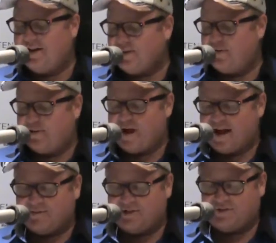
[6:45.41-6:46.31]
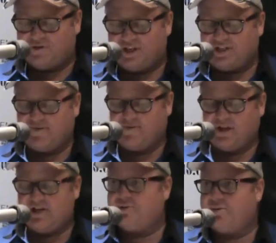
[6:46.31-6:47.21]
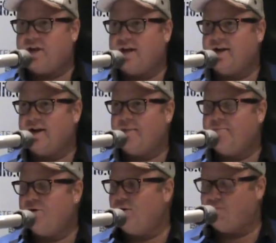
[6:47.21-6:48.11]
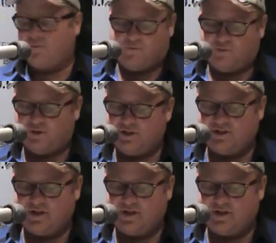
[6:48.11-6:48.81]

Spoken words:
big man himself, Jesse Valesh, with that beautiful voice,